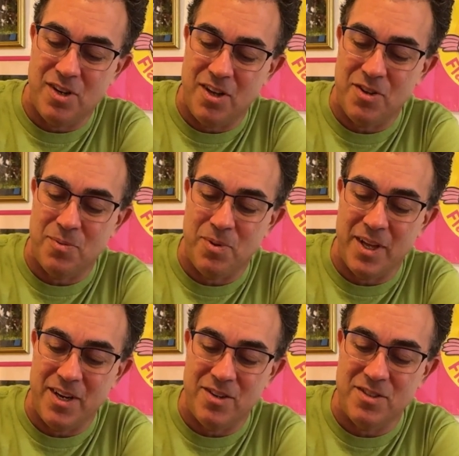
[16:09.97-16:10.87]
other
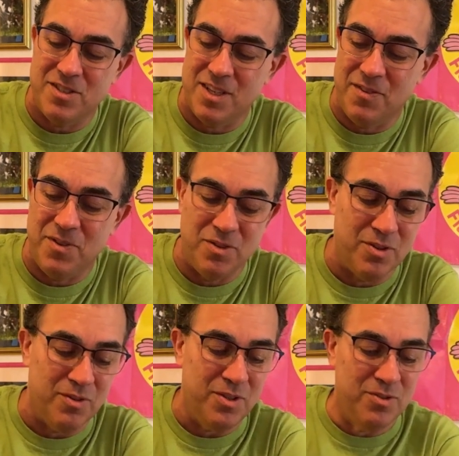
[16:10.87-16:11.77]
players if you
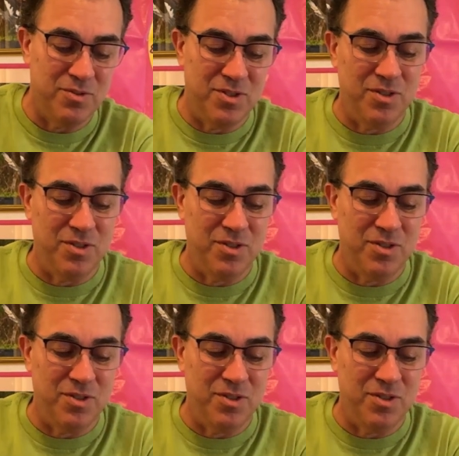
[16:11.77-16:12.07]
don't use